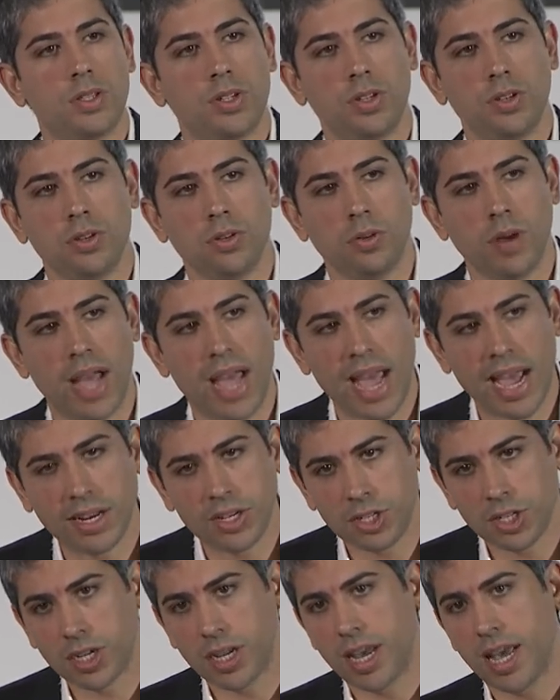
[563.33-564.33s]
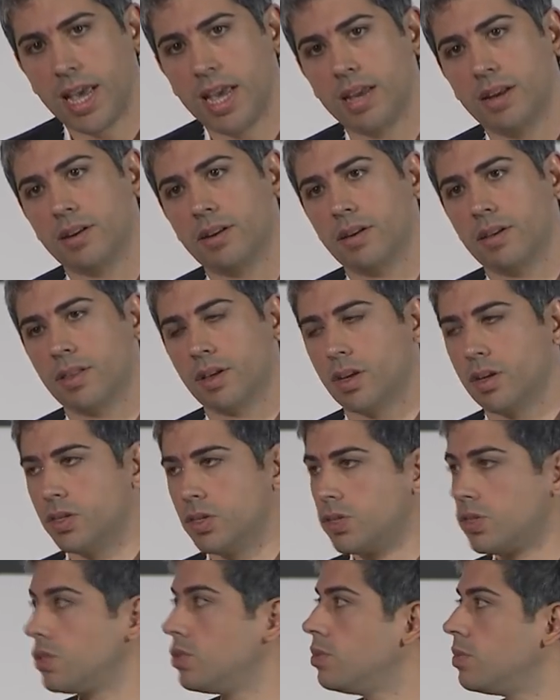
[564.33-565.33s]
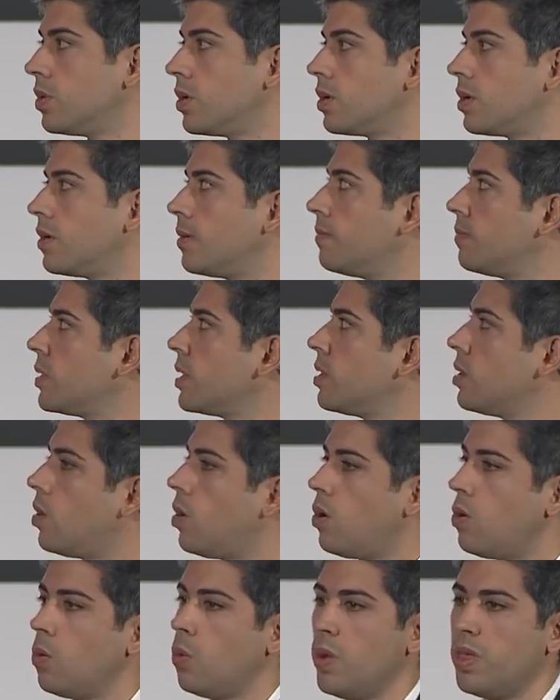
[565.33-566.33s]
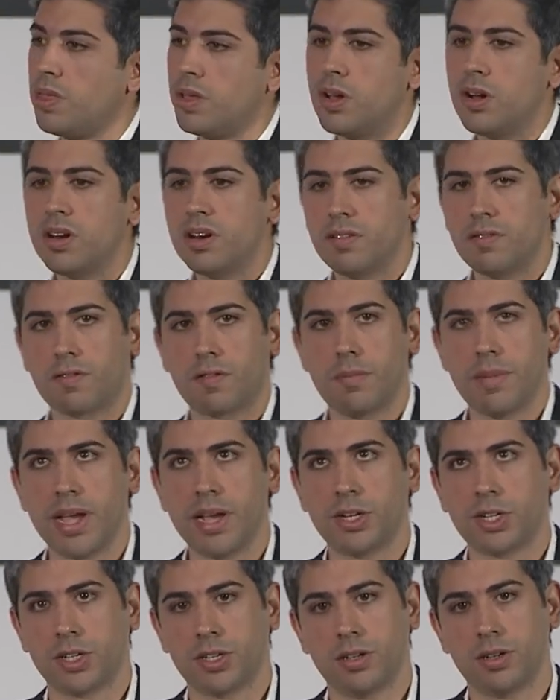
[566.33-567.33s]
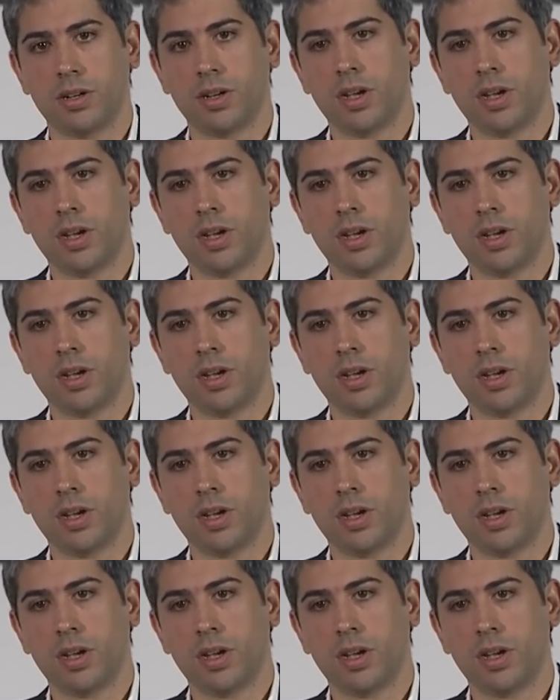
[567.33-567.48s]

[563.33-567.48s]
to educate the consumer with good information.